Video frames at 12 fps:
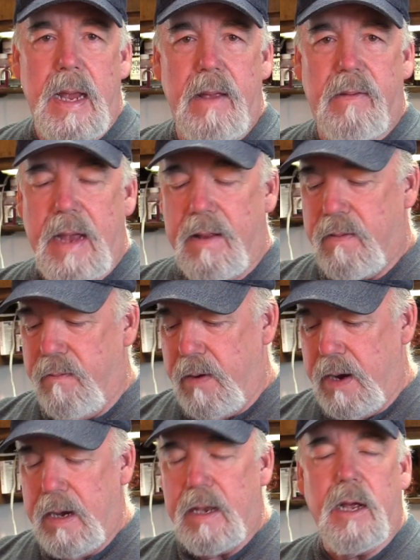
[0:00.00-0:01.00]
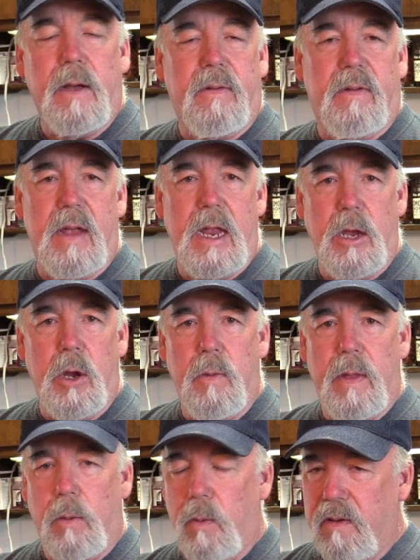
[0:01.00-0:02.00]
It's got some very tough
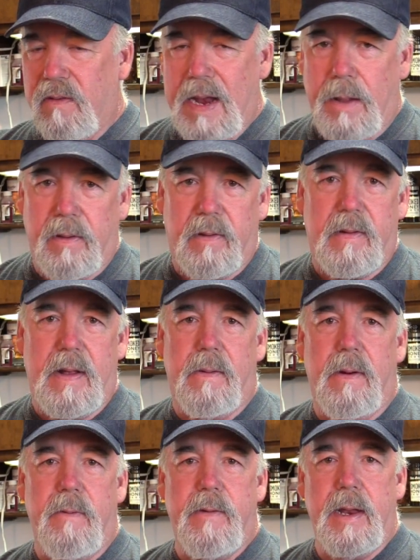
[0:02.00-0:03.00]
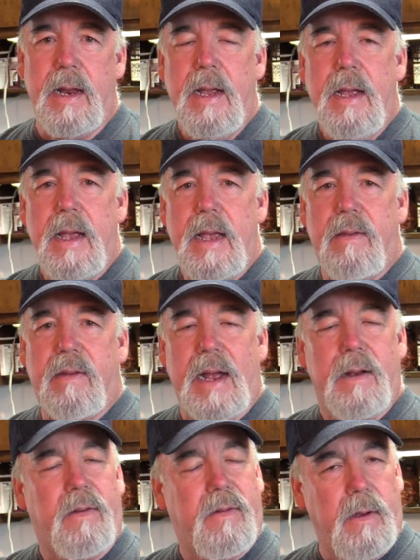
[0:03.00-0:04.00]
sinew that runs down the center of it. It's
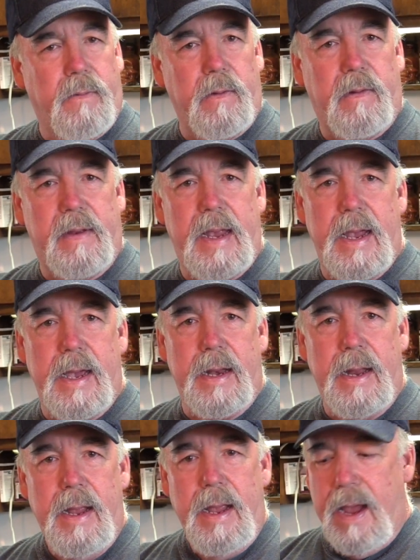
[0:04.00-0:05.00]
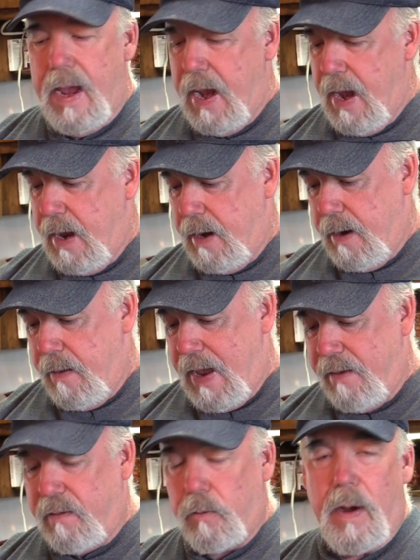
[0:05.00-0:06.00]
got silver skin, and
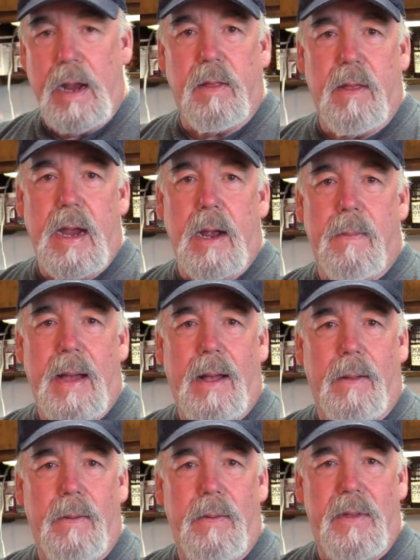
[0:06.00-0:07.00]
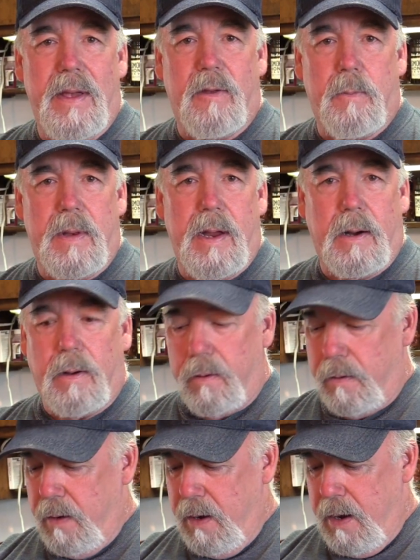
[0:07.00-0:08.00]
that's the great thing about this
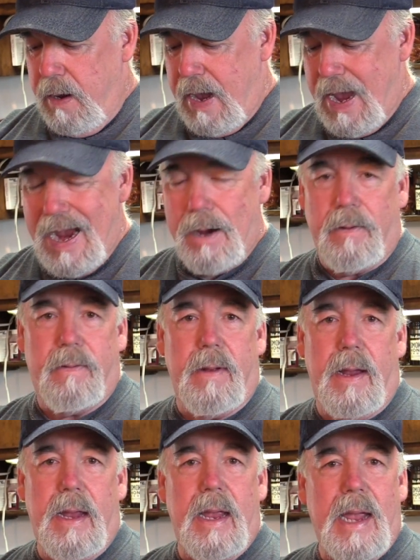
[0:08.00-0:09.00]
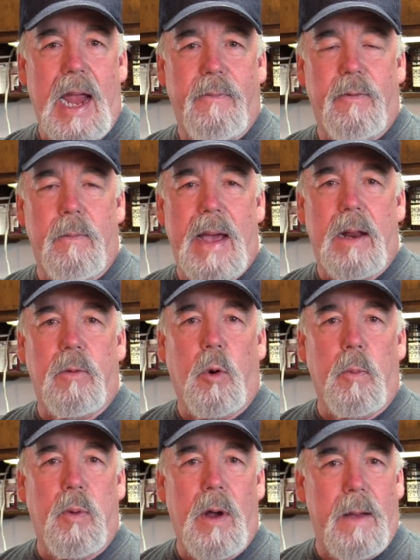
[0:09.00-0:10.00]
particular hanger steak. It came from
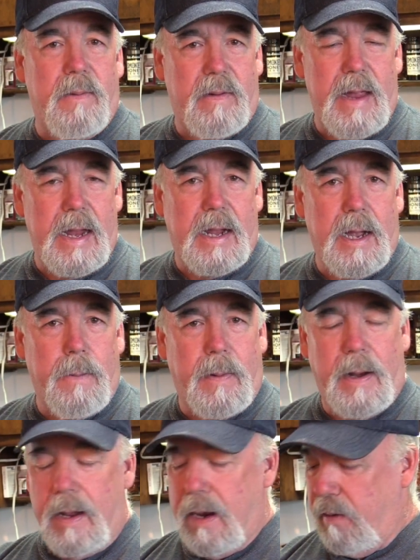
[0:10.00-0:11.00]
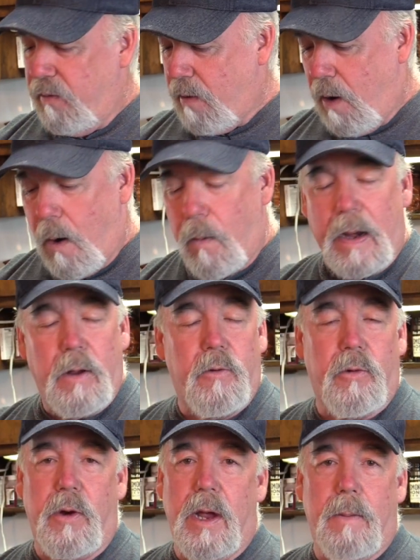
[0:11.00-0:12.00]
Matador Prime Steak Company and it's already
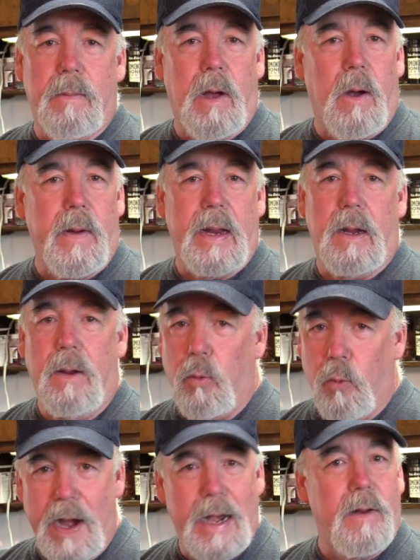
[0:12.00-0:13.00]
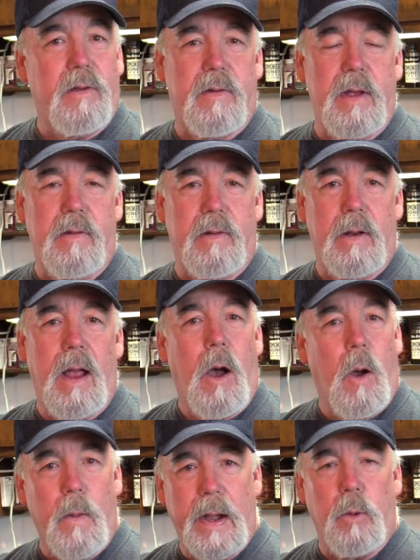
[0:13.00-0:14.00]
trimmed, already ready to season,
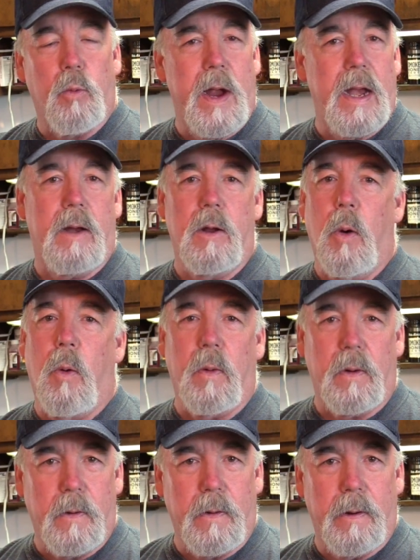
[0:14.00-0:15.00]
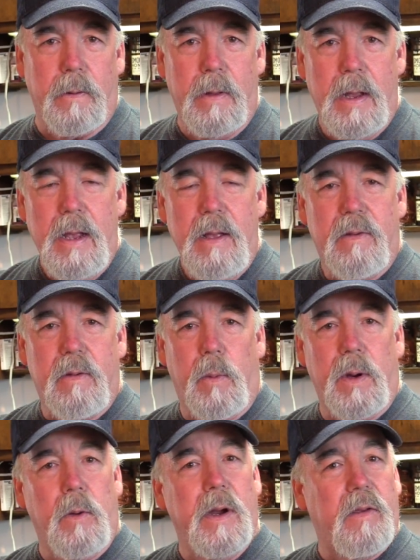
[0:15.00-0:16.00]
already ready to go on a grill. So
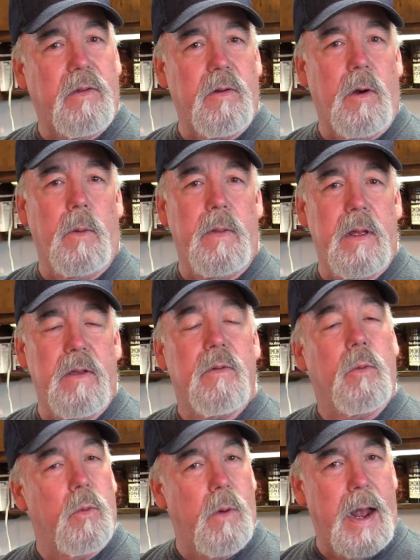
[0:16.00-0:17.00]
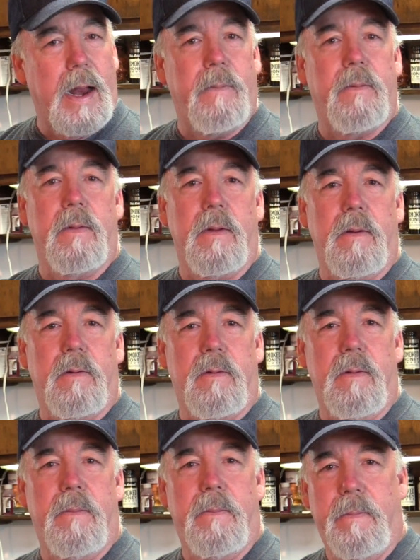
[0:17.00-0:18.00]
we're gonna get started with this right after this.